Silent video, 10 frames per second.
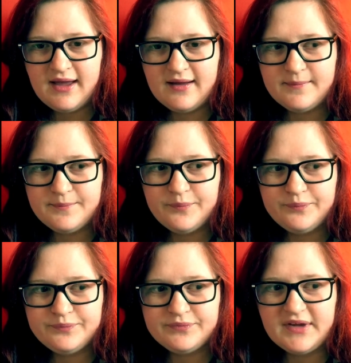
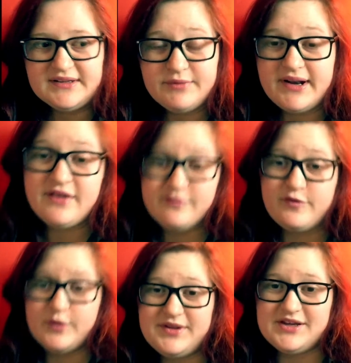I read it in
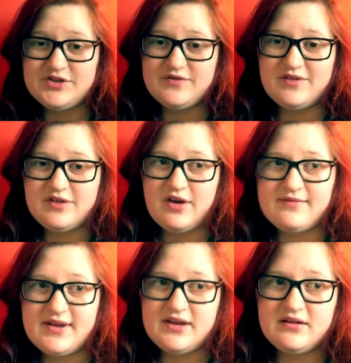4 sessions, so I
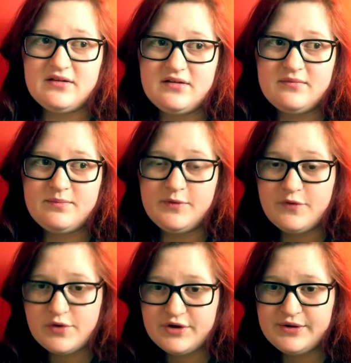read it
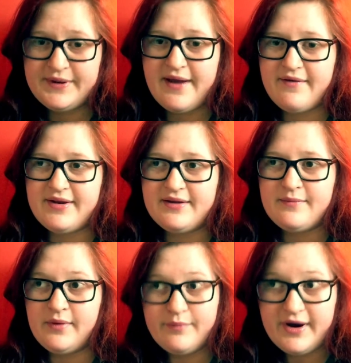before uni, I read it in
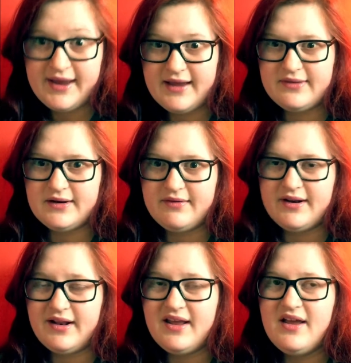my break, and then I read it